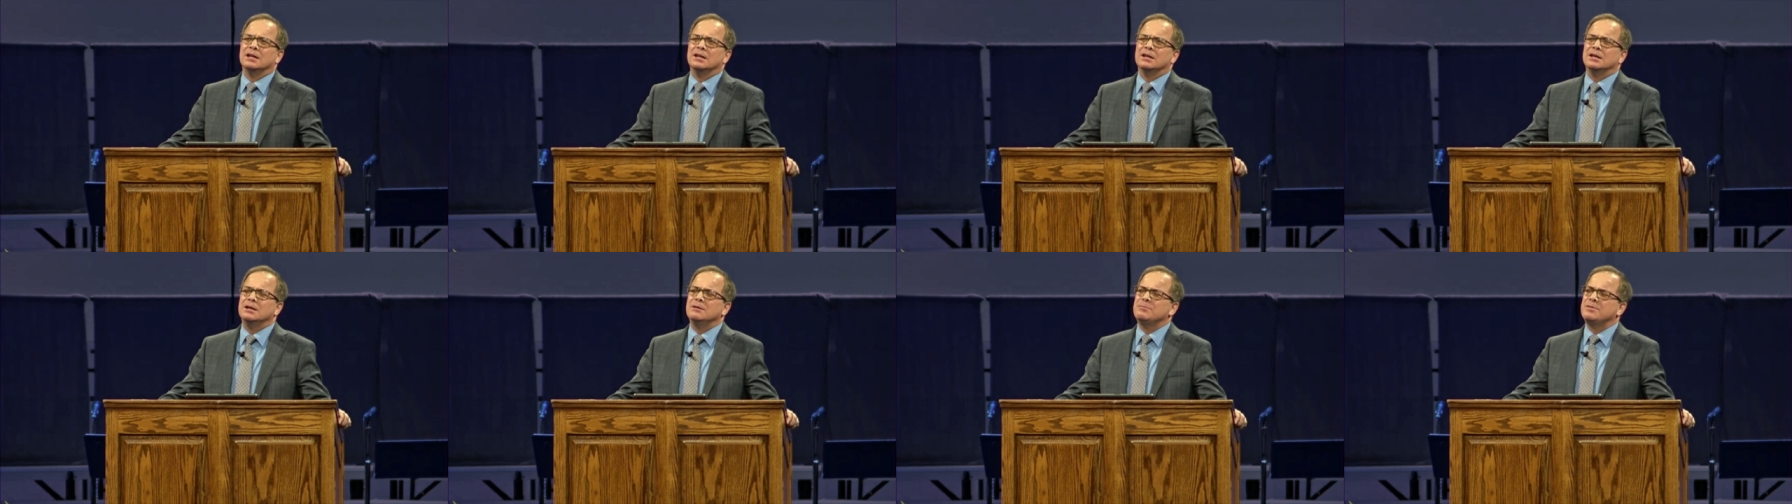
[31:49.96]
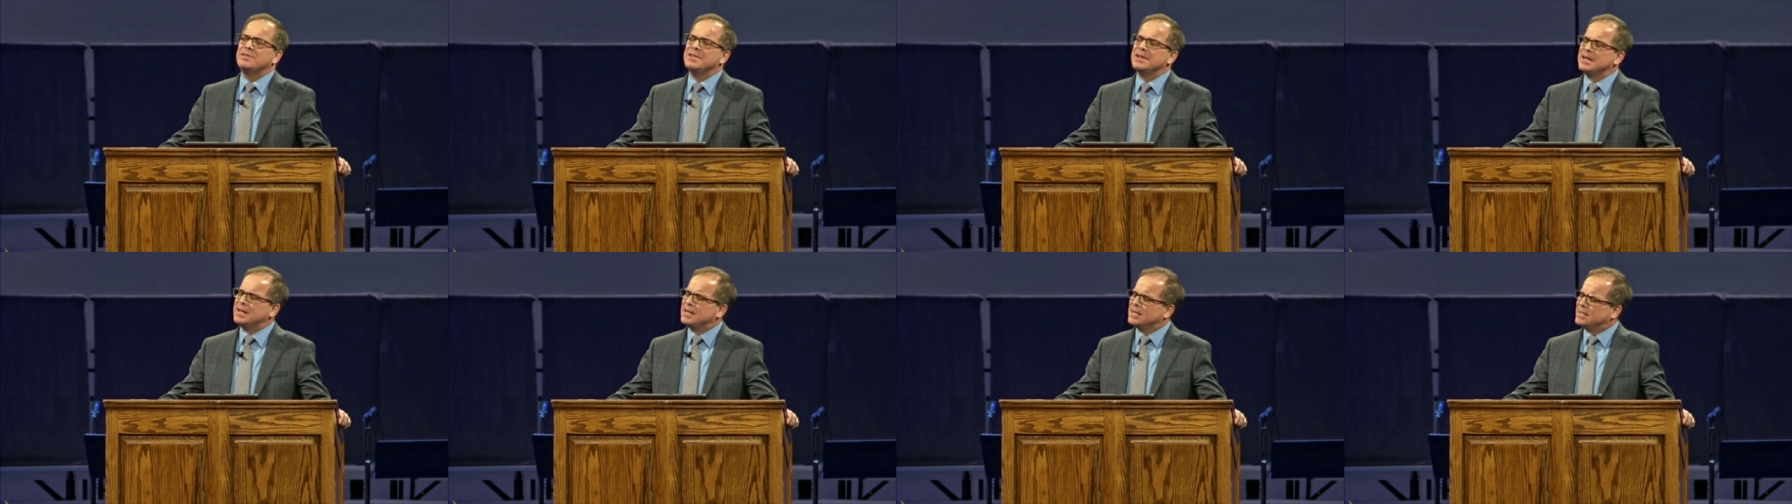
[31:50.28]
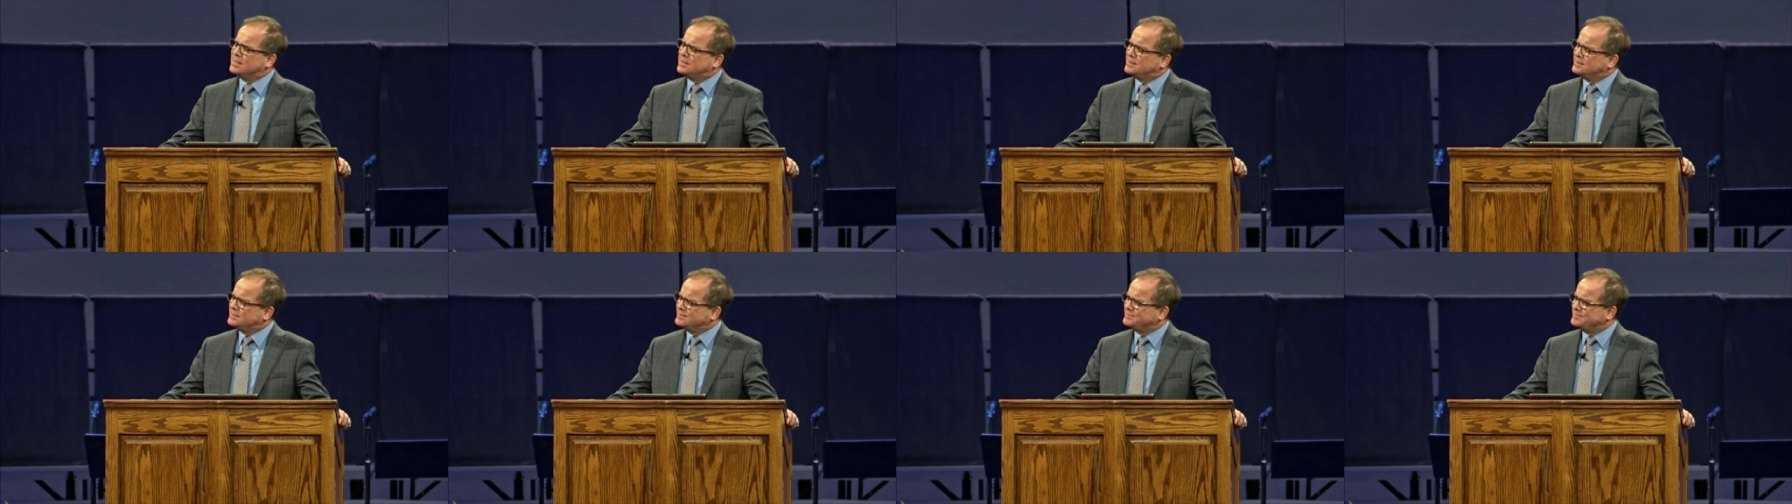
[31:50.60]
I'm
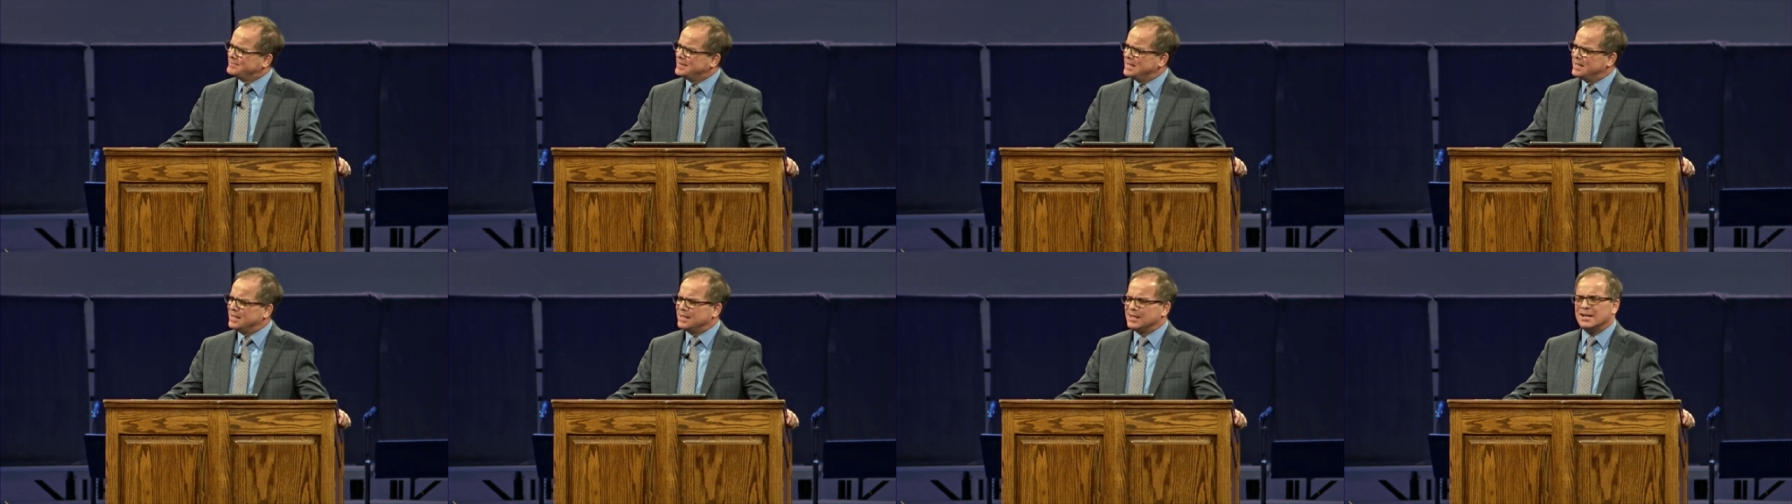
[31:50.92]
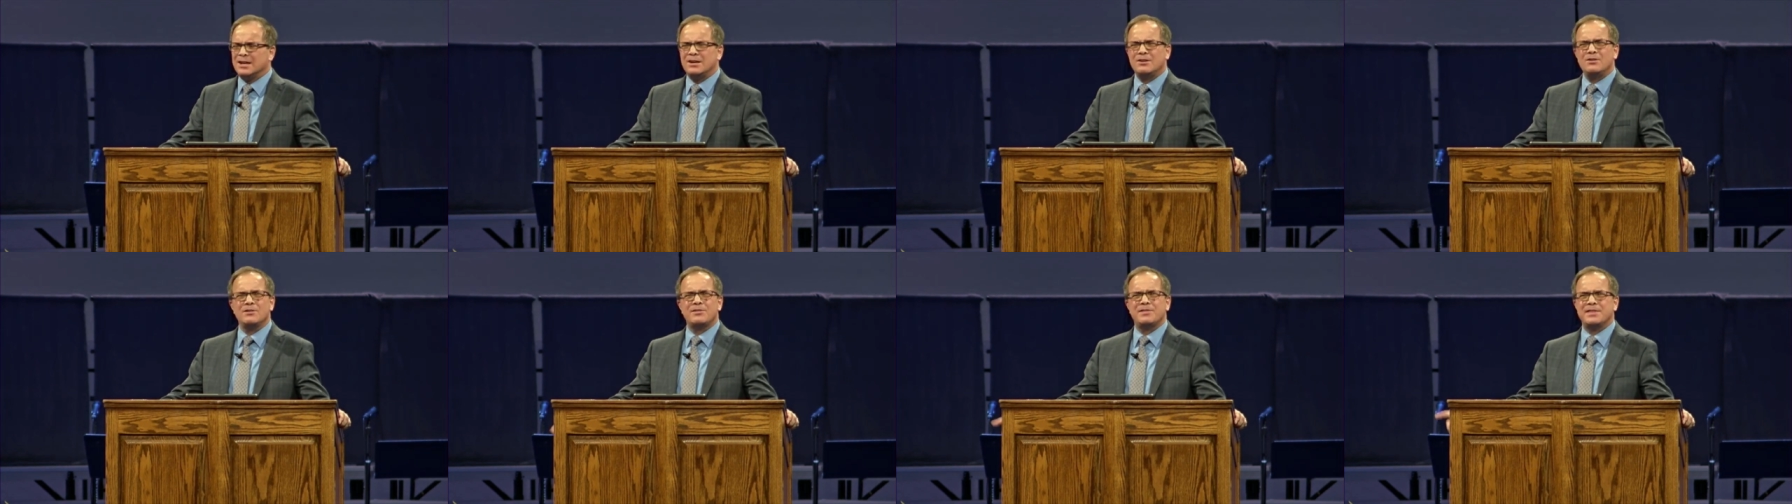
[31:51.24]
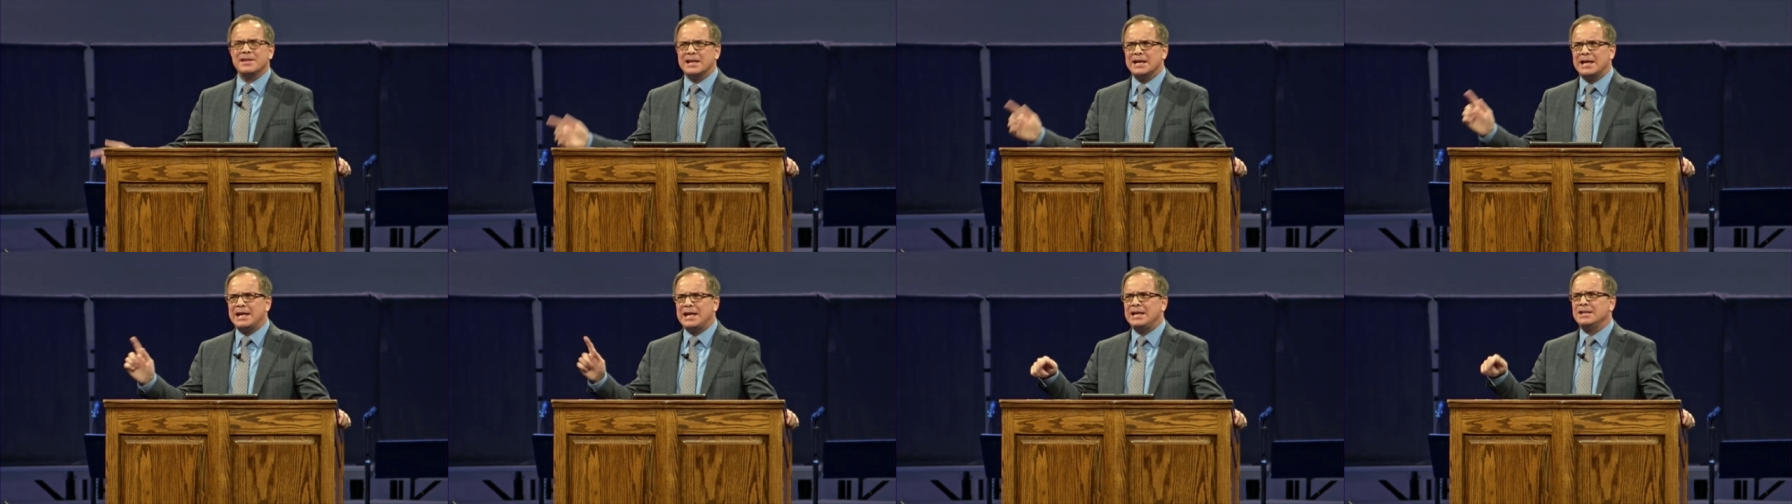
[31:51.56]
thinking, I don't
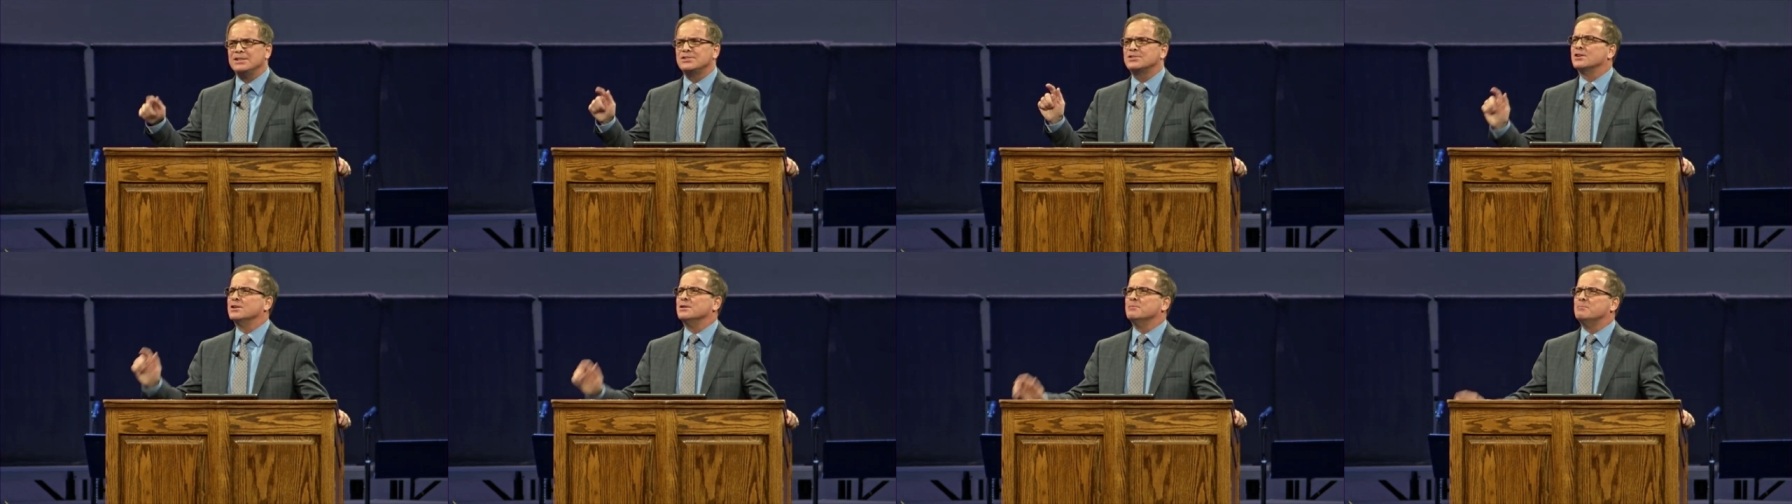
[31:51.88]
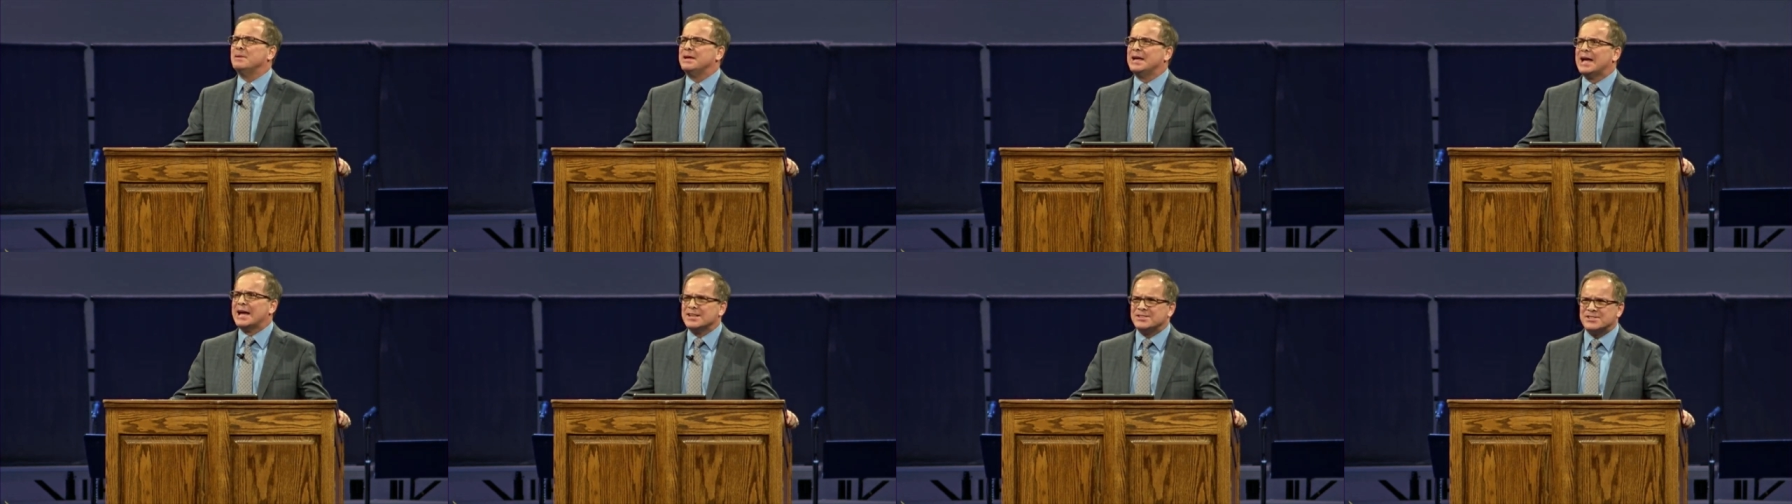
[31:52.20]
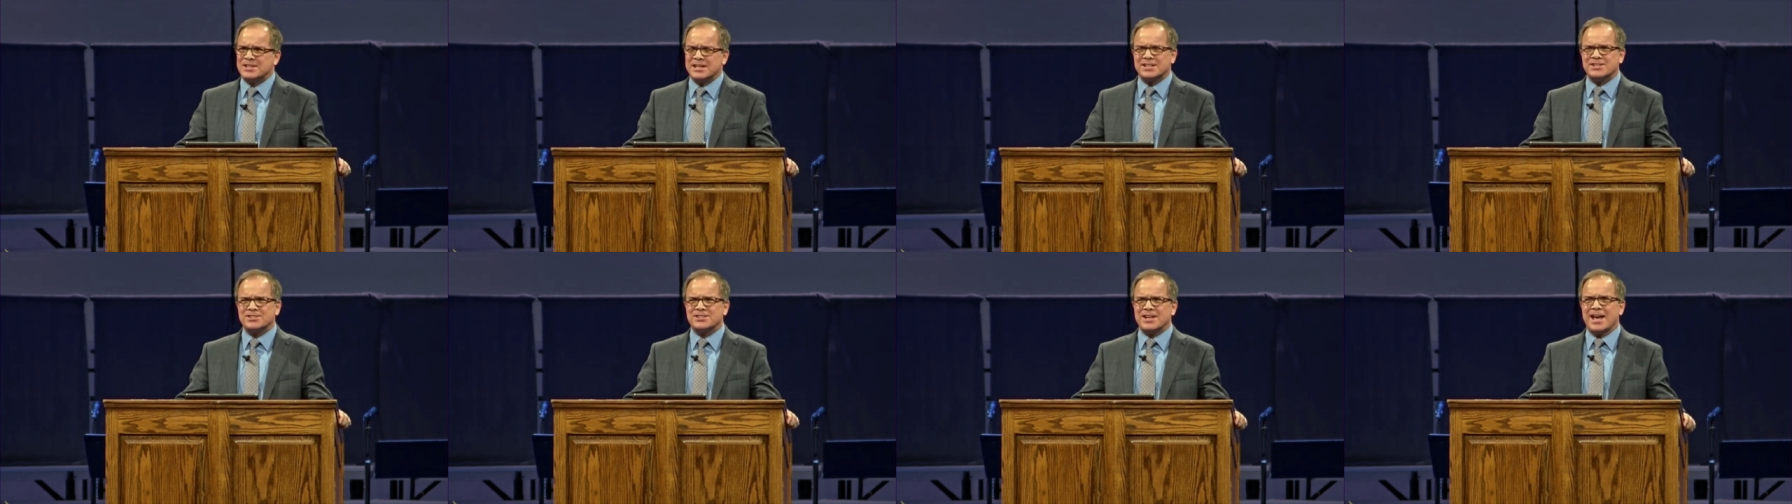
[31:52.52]
think he's going to be
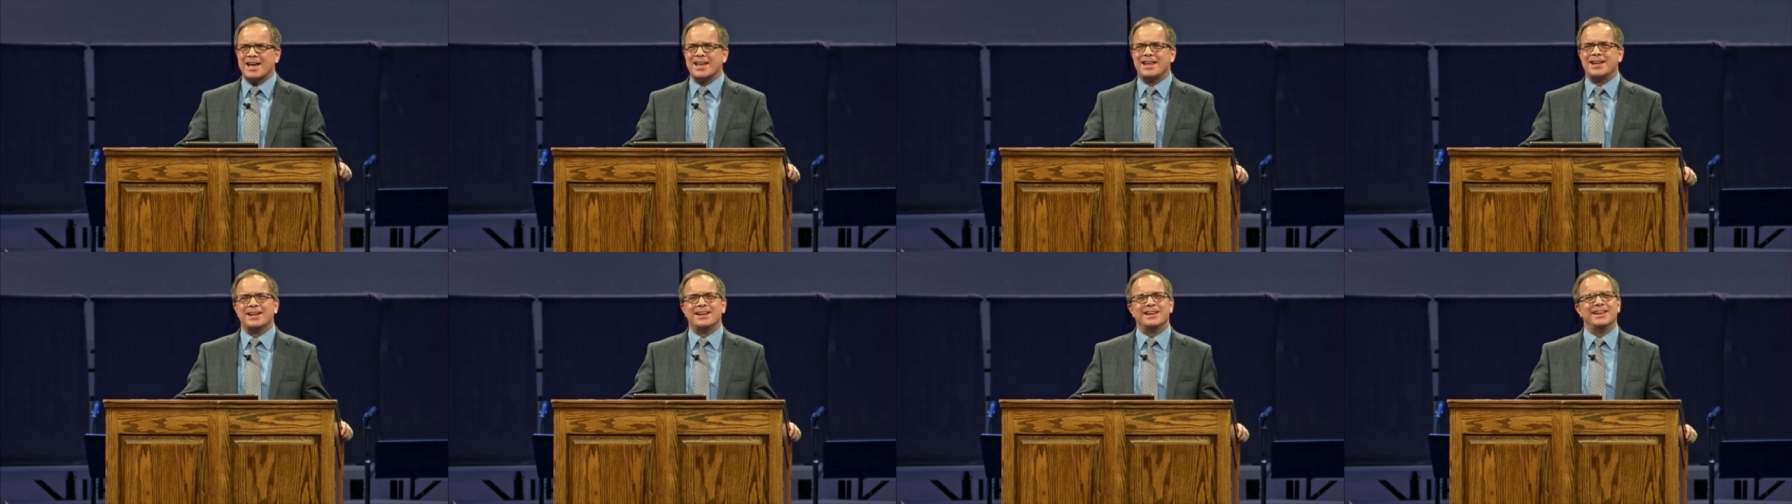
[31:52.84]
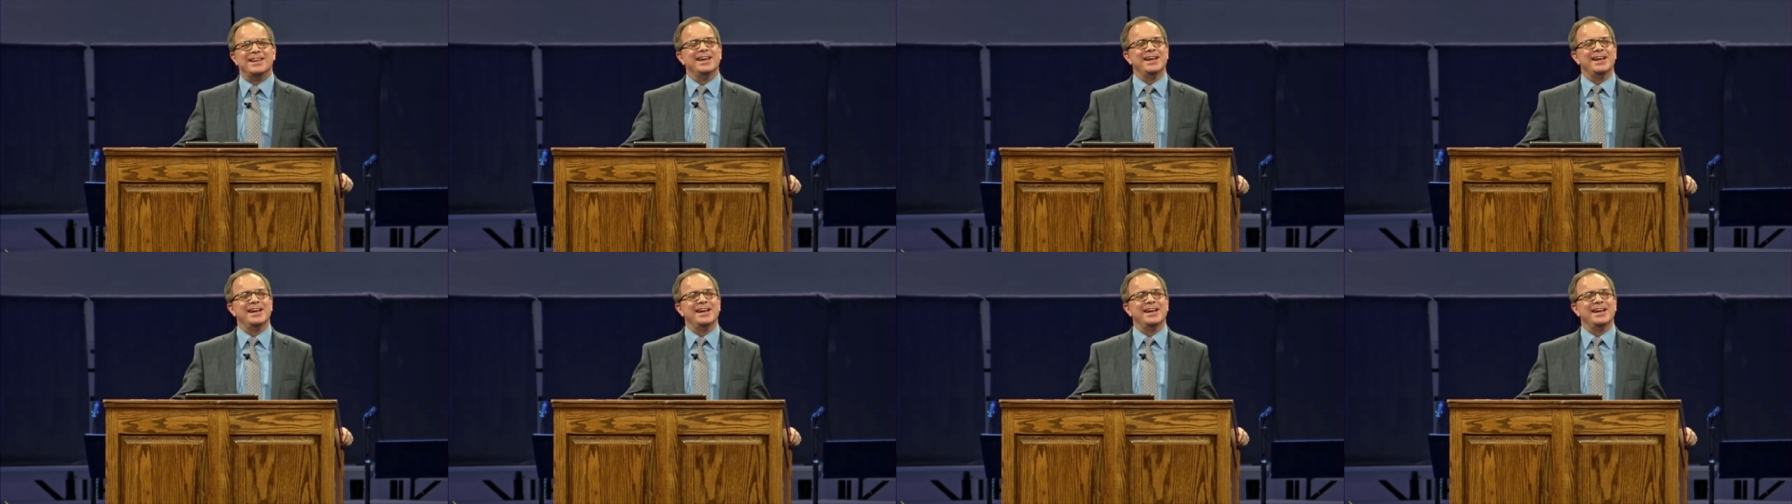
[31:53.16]
as excited.